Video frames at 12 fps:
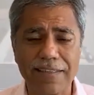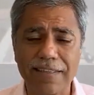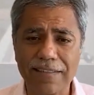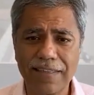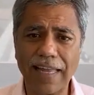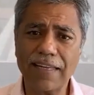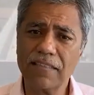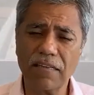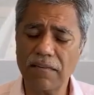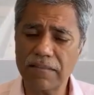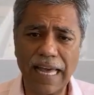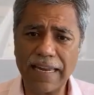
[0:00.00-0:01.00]
that is
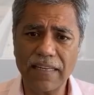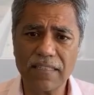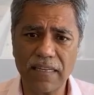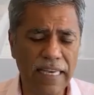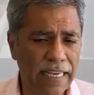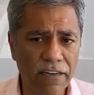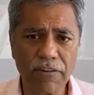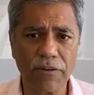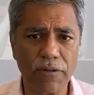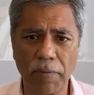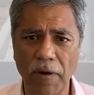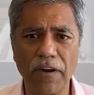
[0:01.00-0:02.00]
a
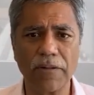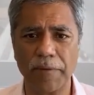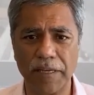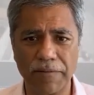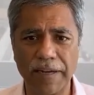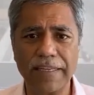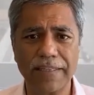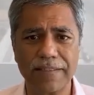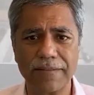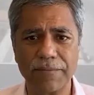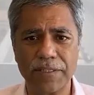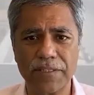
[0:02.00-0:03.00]
integral part of me, right?
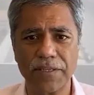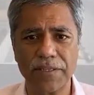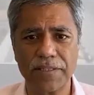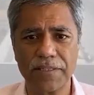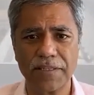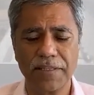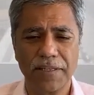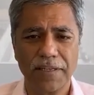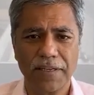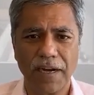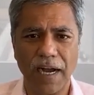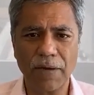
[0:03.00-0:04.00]
Which is
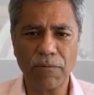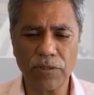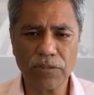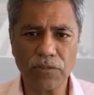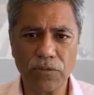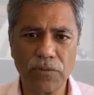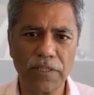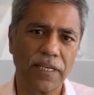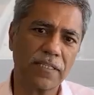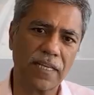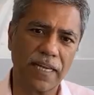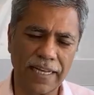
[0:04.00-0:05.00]
I want to do
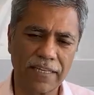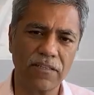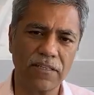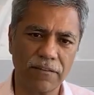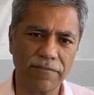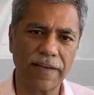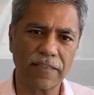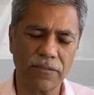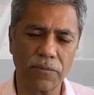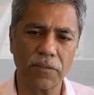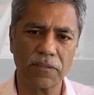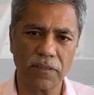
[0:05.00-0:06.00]
things that actually affect the
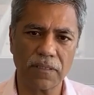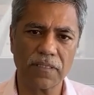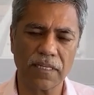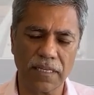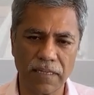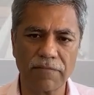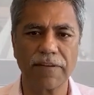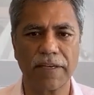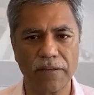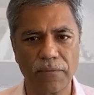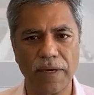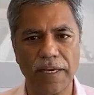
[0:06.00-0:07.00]
world in a
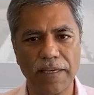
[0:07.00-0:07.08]
significant way.